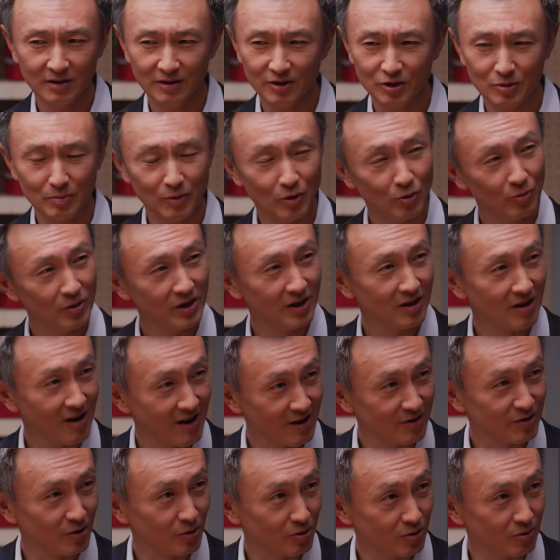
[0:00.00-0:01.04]
this Marie
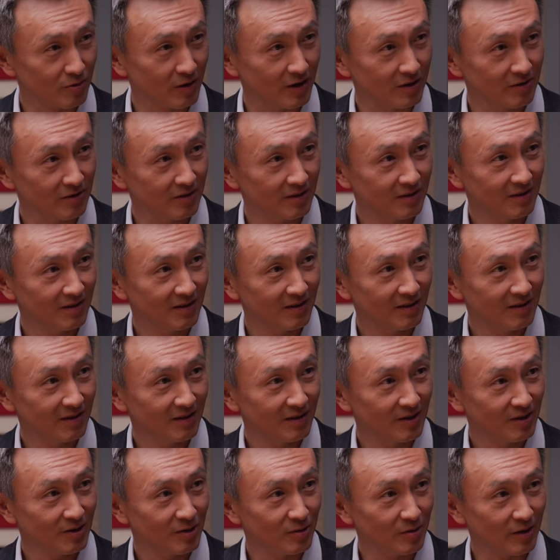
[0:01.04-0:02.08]
Kondo trend. Yes
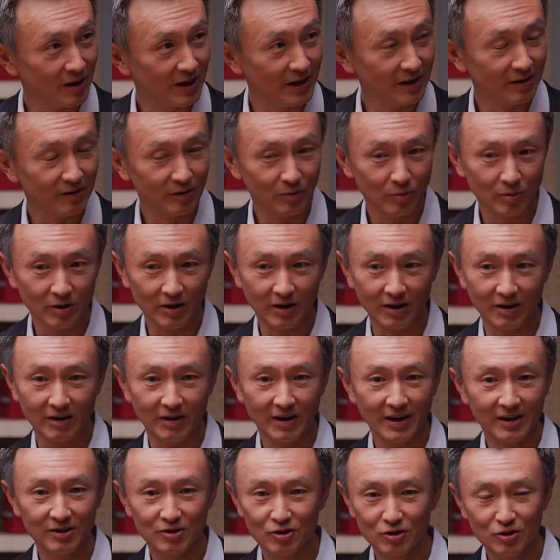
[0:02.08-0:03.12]
right? Where,
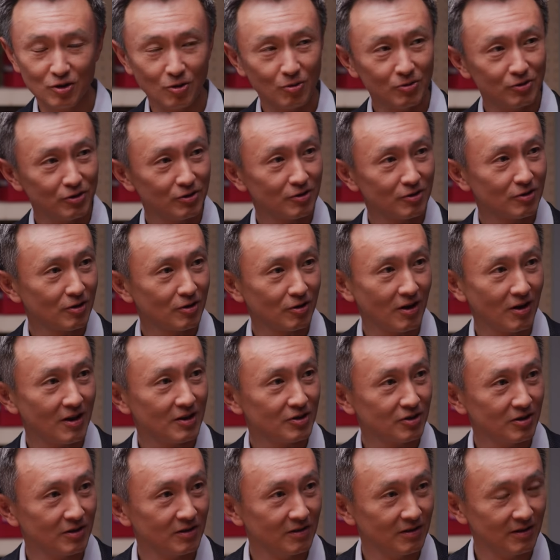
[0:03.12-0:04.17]
hey, just go into your
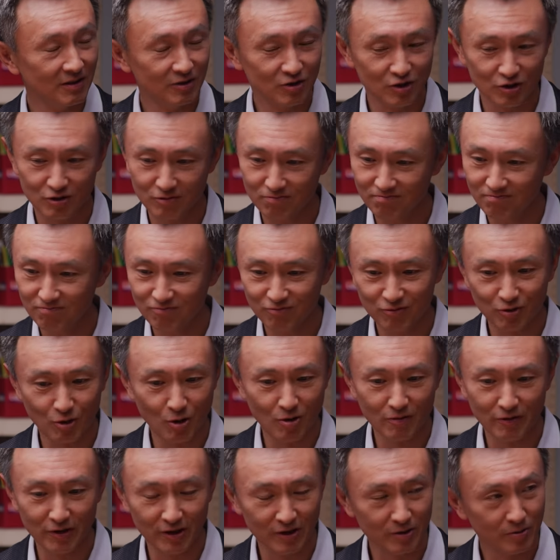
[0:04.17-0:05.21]
closet and just throw
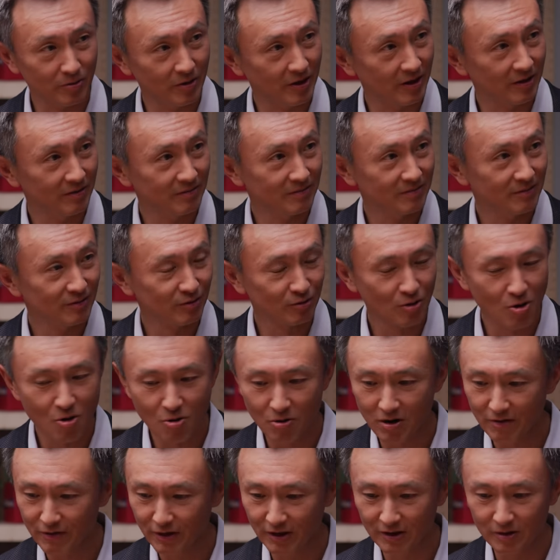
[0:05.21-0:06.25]
everything away. Throw
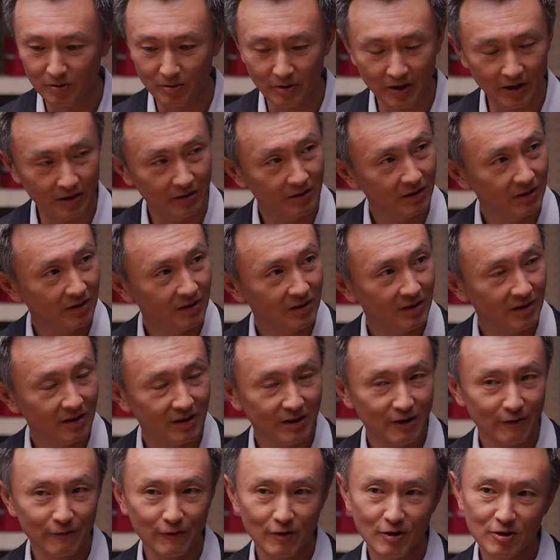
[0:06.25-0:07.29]
everything away.
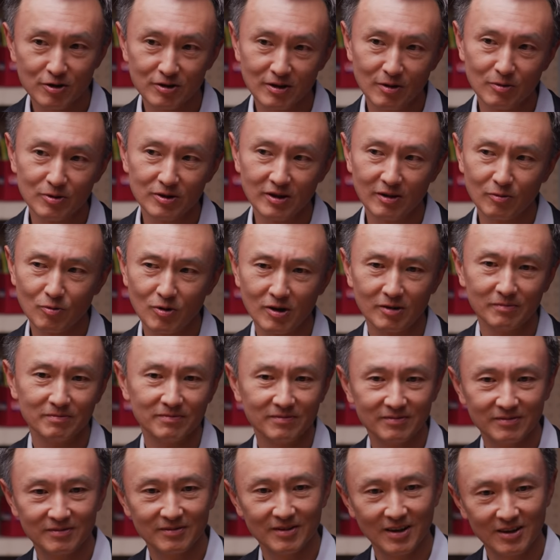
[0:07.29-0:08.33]
And at first I was like, well,
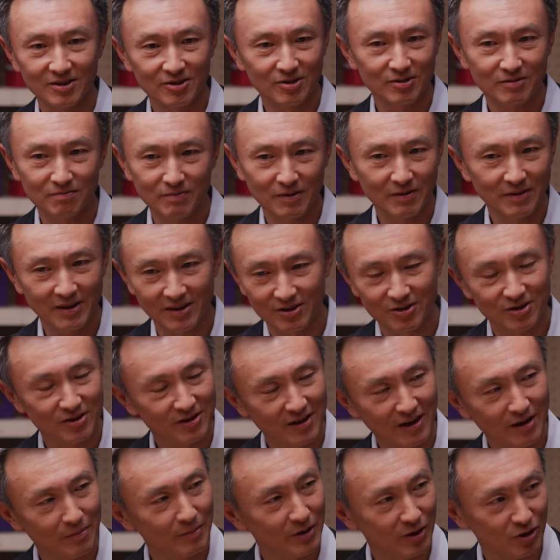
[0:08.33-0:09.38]
that's, that's just
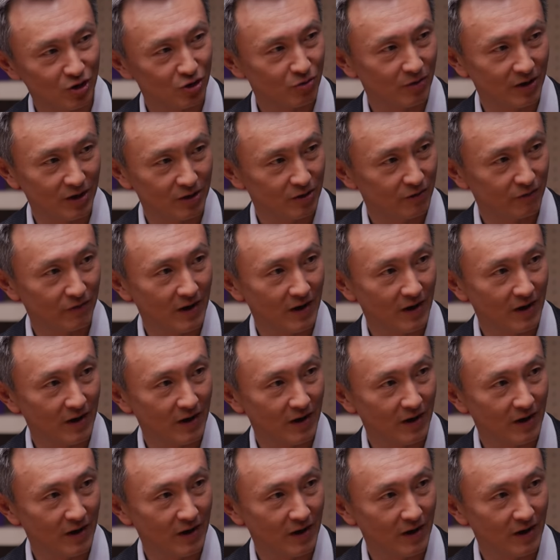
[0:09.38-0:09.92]
got to be a strange